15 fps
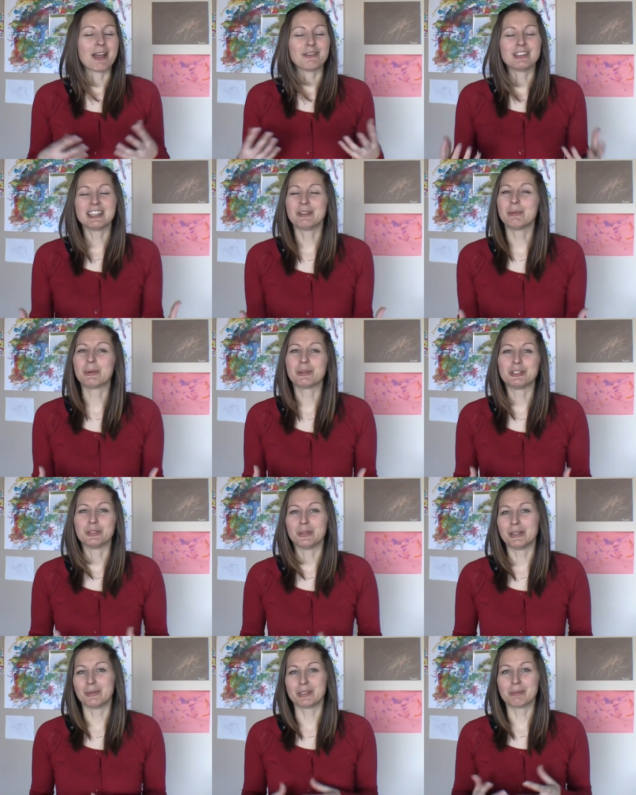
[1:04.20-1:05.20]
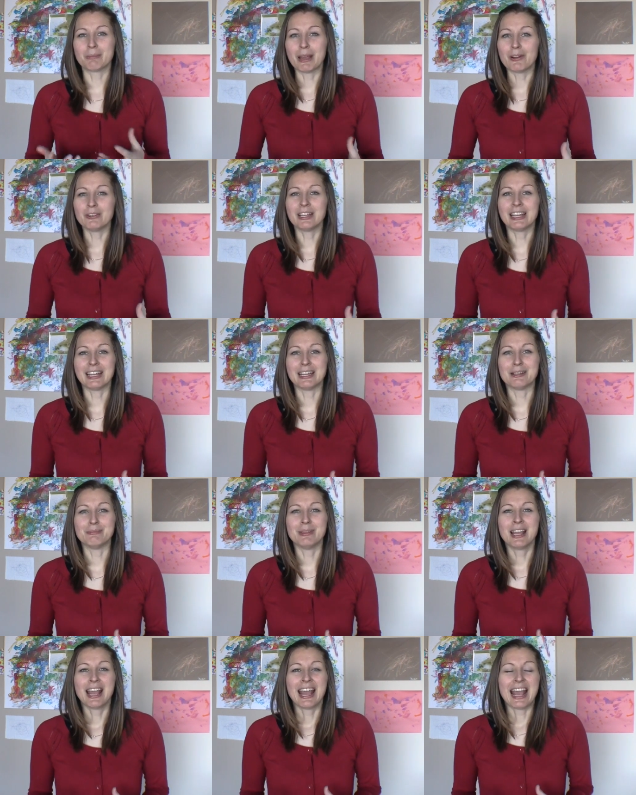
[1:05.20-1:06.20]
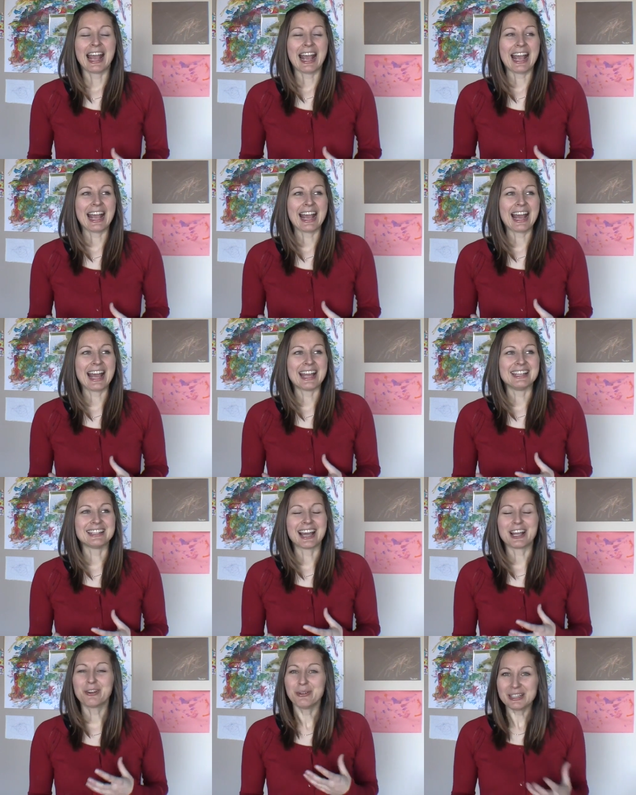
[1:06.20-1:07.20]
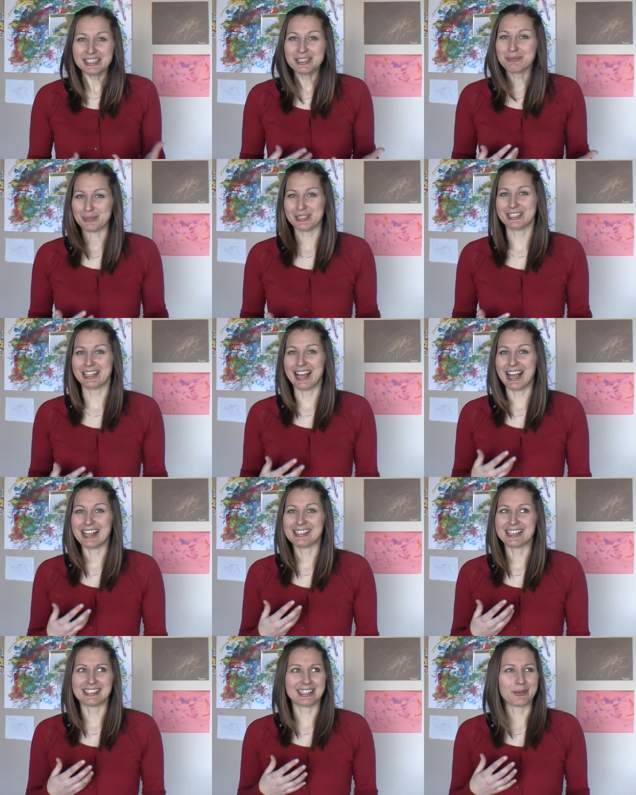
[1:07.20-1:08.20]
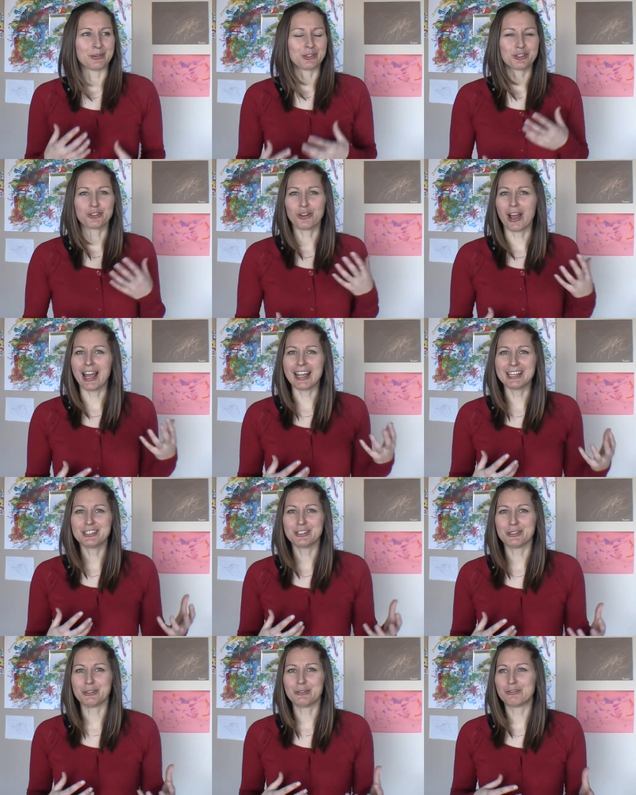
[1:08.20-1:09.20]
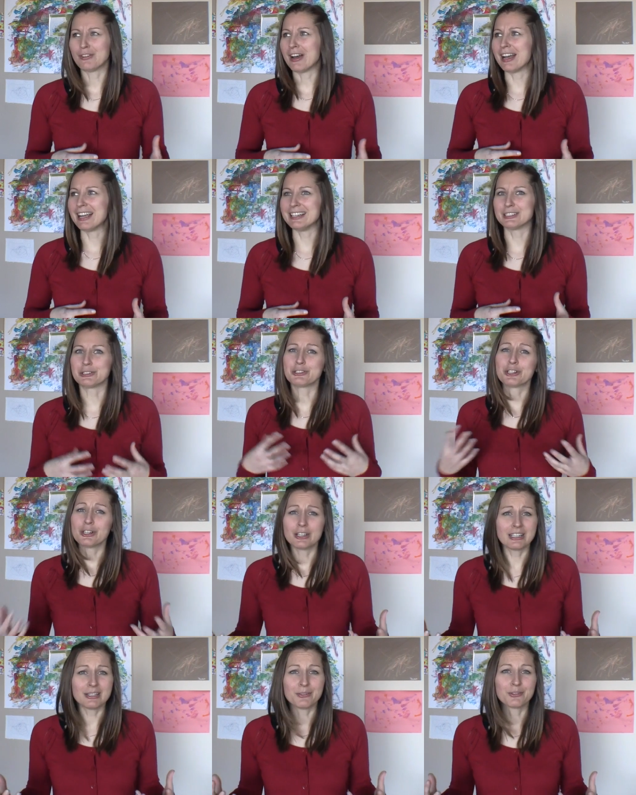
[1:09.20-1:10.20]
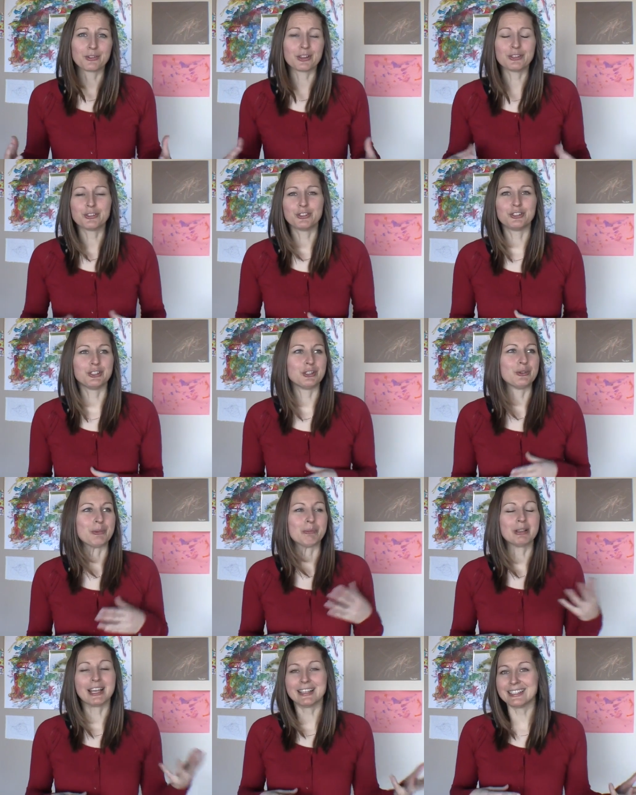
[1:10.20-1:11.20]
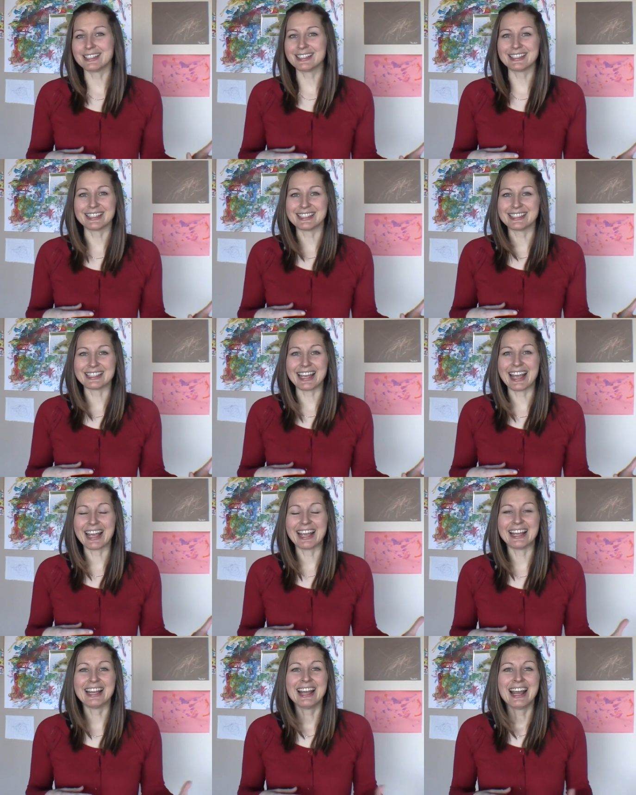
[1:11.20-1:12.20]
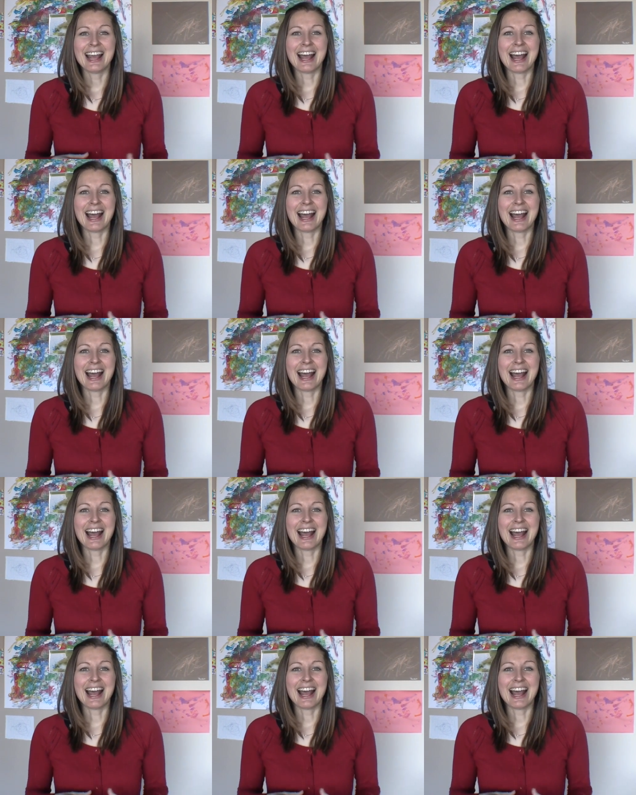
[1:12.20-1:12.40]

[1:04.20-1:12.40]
everything we were doing was about him. And I quickly realized, as I was trying to find alternatives for us to do and places to stay,